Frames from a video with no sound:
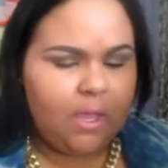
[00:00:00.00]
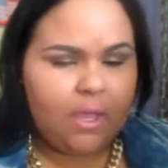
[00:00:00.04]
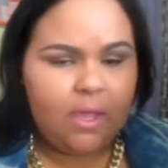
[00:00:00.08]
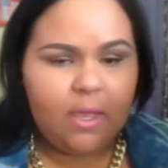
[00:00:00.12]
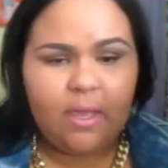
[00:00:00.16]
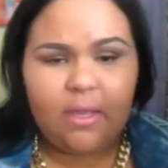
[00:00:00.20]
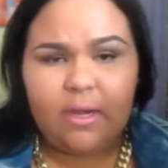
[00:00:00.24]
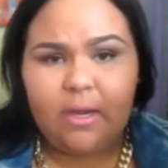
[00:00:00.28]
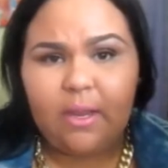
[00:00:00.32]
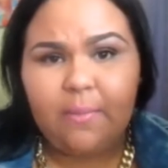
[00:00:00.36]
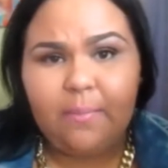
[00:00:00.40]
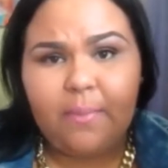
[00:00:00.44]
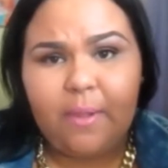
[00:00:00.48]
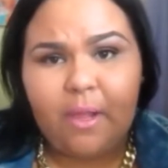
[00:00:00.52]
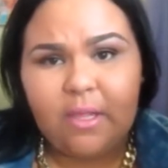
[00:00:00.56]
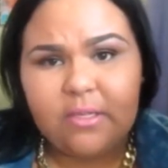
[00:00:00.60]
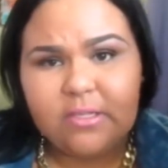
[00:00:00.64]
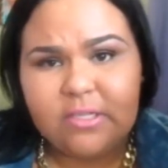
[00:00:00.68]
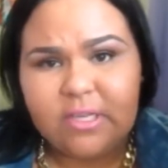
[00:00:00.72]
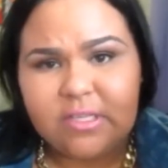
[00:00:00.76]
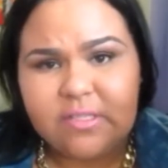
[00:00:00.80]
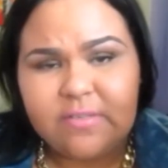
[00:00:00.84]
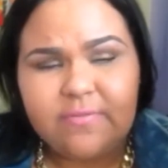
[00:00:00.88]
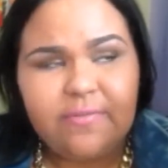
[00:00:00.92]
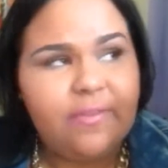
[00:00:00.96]
and I
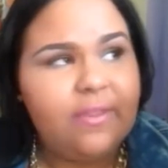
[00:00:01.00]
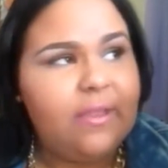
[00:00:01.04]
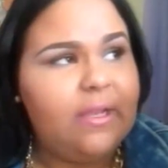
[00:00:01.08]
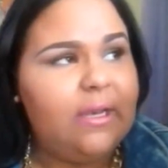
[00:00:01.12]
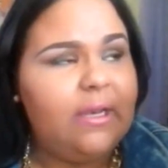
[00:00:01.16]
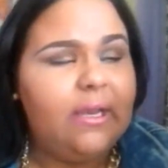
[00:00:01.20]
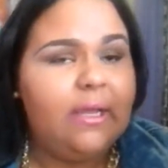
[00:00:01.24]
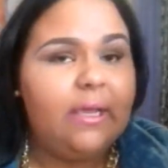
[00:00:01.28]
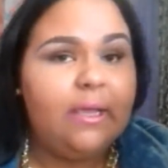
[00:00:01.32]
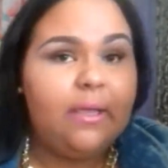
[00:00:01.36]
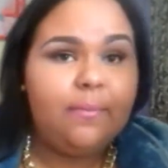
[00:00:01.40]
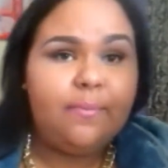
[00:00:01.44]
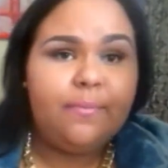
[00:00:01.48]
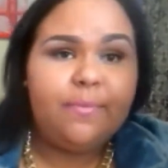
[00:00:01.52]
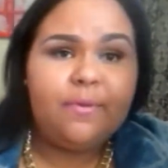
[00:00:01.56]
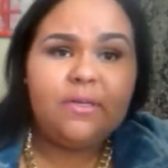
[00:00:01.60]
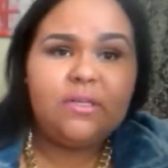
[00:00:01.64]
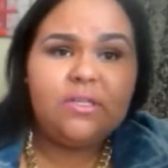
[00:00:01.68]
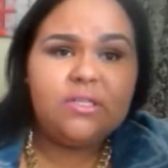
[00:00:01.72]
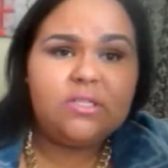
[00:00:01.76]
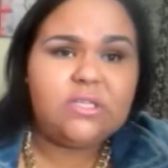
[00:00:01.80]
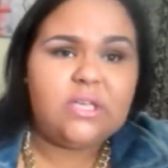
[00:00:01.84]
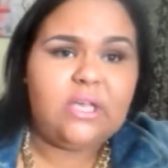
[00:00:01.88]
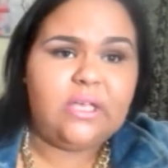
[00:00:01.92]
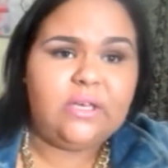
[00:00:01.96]
apologize for the light but
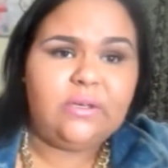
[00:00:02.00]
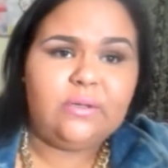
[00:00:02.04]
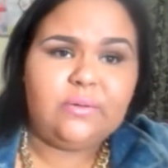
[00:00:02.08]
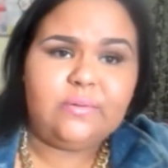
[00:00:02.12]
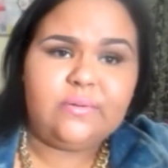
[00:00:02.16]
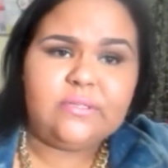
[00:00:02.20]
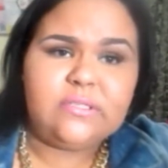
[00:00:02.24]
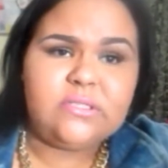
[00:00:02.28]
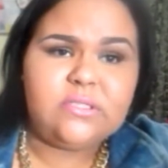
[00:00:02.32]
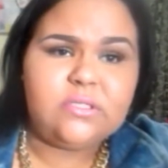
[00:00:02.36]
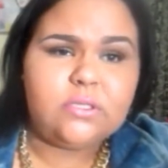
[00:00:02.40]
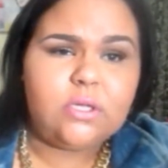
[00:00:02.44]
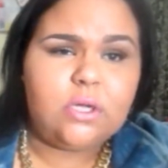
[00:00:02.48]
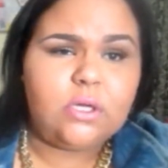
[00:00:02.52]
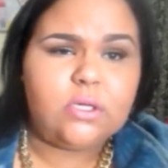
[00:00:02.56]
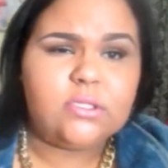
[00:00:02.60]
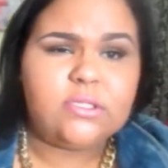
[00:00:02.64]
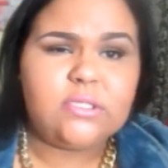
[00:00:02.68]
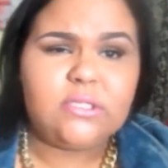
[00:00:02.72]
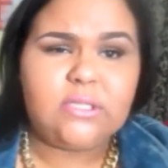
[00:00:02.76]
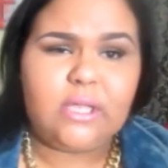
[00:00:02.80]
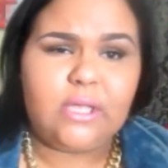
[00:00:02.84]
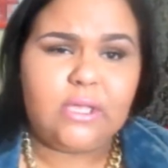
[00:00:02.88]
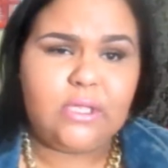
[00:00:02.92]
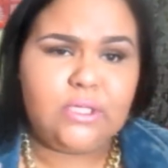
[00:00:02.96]
it I know it sucks
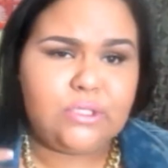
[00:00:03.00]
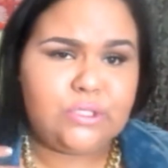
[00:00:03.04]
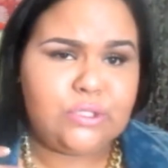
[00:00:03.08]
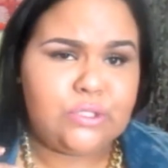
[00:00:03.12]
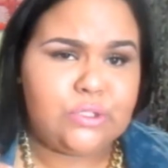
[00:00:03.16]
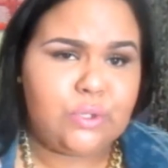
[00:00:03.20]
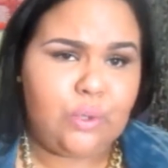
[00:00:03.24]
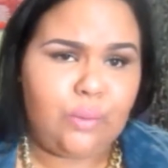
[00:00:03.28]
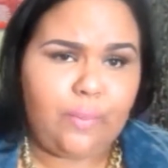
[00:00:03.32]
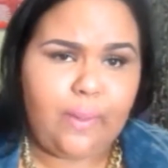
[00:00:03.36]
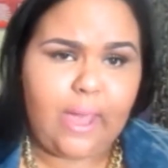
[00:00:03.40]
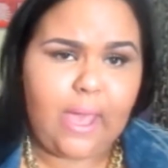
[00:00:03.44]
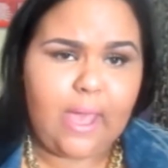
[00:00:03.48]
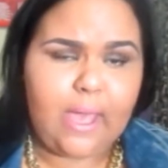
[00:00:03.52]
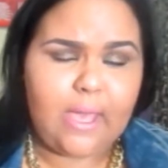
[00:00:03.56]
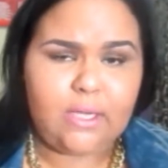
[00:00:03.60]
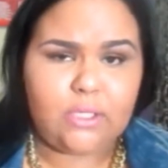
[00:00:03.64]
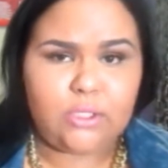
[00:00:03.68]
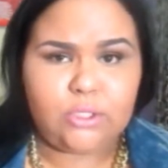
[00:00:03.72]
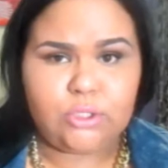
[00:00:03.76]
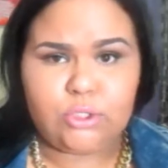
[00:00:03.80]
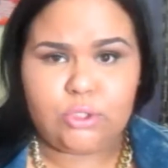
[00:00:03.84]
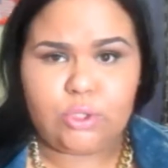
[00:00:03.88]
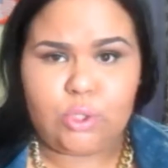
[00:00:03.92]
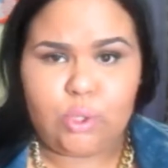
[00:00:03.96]
like so bad
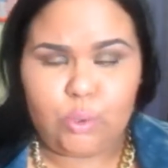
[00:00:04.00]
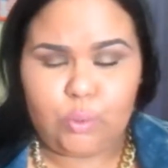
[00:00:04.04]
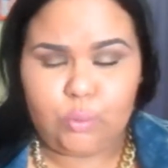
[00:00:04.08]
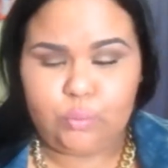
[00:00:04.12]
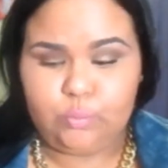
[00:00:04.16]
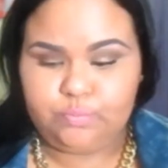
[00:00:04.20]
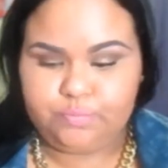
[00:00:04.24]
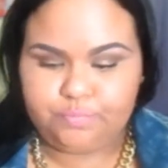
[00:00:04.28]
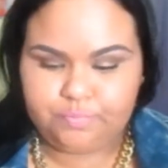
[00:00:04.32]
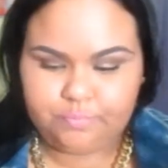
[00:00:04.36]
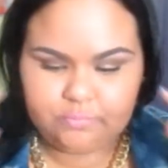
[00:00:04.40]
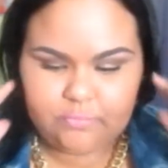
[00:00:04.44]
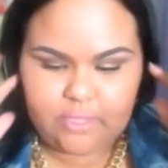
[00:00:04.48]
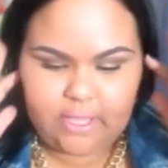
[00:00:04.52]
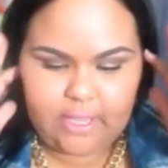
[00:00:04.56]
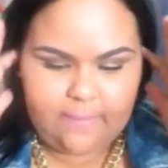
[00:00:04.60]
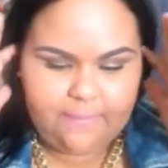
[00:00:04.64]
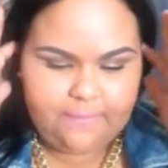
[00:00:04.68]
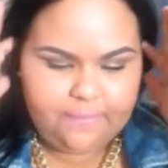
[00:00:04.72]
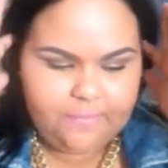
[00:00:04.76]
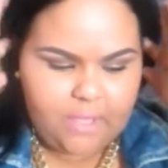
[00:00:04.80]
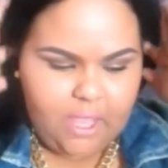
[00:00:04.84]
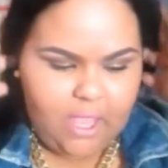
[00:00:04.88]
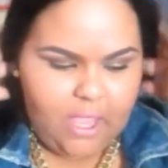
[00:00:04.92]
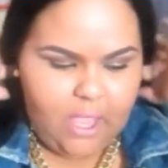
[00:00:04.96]
so yeah
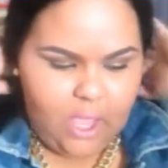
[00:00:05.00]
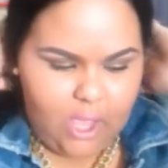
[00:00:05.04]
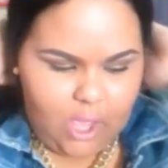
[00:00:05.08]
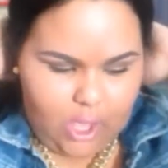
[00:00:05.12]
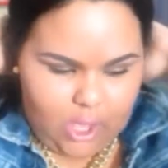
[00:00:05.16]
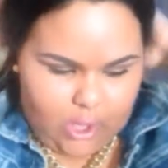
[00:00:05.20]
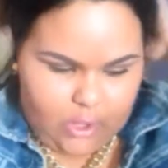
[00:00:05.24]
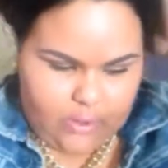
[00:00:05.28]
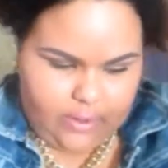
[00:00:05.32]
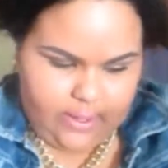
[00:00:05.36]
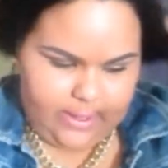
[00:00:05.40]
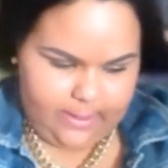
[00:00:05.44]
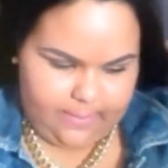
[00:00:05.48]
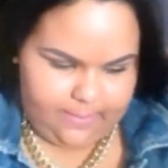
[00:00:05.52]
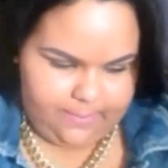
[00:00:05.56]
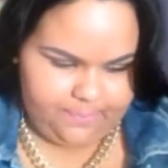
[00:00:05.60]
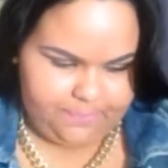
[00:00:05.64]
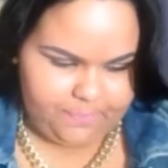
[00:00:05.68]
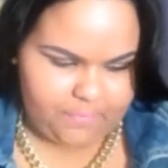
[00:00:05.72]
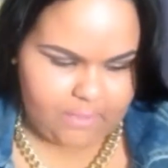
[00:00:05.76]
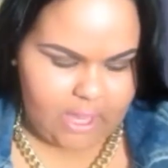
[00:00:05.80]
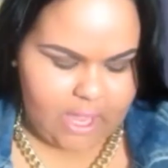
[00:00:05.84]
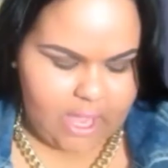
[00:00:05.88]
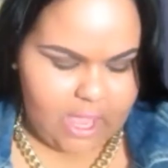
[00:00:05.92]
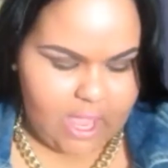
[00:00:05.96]
okay
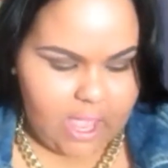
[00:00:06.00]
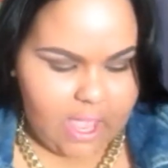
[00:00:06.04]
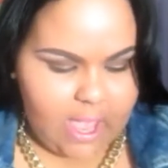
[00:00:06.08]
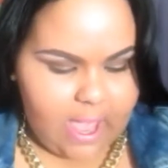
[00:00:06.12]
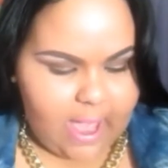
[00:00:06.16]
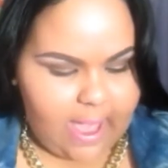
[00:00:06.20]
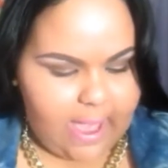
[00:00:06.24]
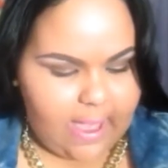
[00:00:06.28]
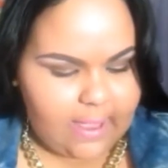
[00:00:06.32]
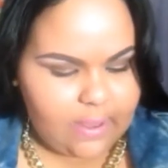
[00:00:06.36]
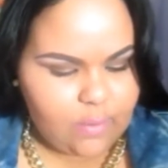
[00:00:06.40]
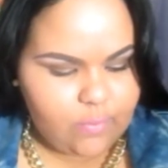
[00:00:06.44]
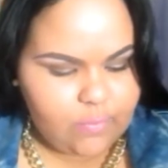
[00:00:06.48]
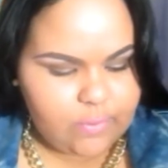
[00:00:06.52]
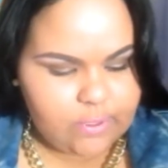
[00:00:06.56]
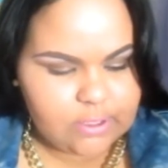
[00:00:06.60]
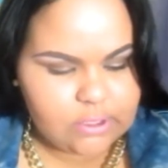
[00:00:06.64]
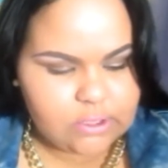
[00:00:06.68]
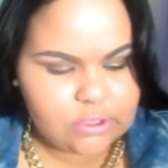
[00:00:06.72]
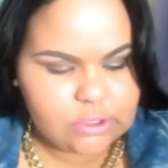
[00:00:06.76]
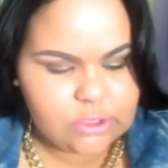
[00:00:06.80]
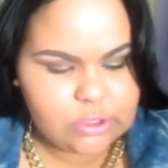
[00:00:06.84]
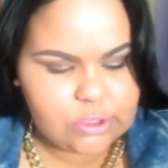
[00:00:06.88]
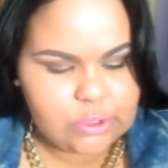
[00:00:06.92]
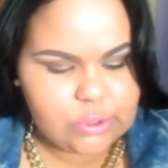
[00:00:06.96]
I went
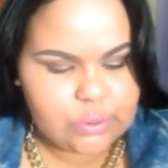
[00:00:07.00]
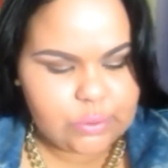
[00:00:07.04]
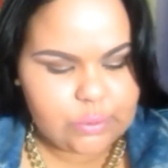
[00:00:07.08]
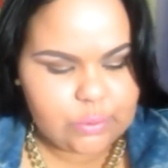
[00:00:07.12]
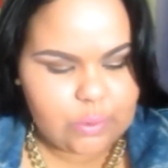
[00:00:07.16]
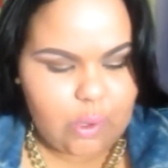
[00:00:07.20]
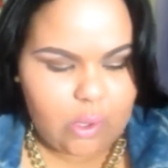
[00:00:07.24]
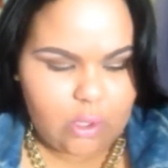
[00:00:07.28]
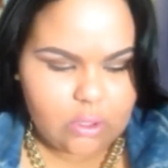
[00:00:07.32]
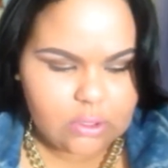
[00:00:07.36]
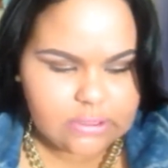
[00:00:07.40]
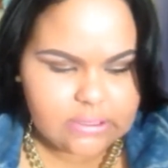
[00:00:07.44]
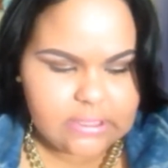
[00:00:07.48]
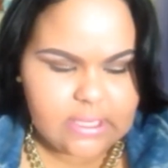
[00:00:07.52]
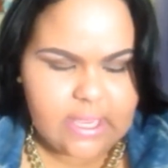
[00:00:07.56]
to Ulta.